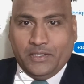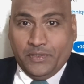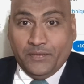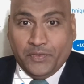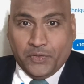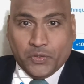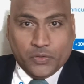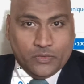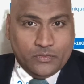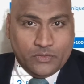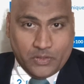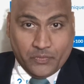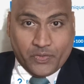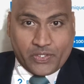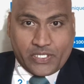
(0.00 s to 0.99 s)
yeah, even
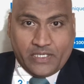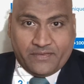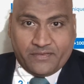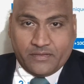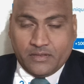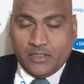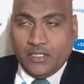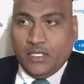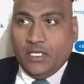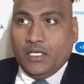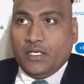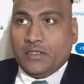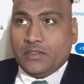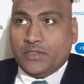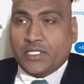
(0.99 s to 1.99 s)
you yourself,
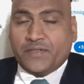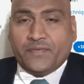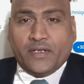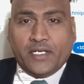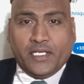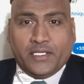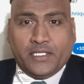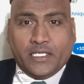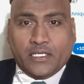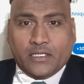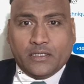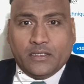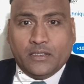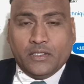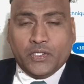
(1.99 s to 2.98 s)
just for
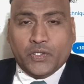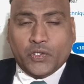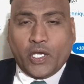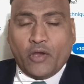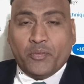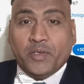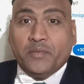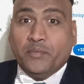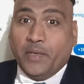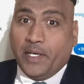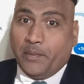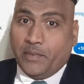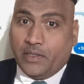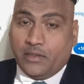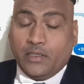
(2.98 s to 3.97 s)
nothing you have been
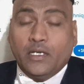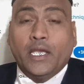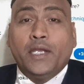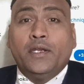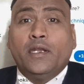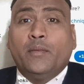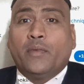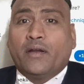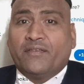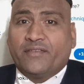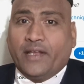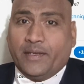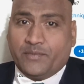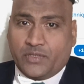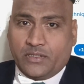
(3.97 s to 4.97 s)
blamed any number
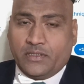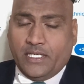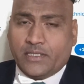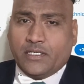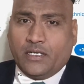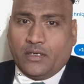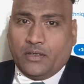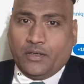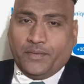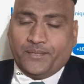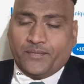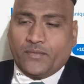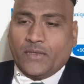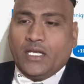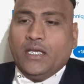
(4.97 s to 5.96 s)
of times, yes or no?
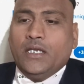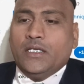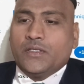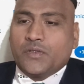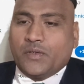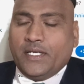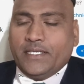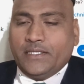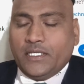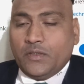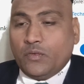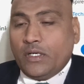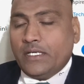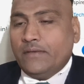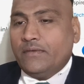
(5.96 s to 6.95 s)
So like
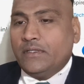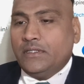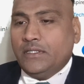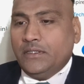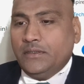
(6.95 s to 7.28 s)
that, whatever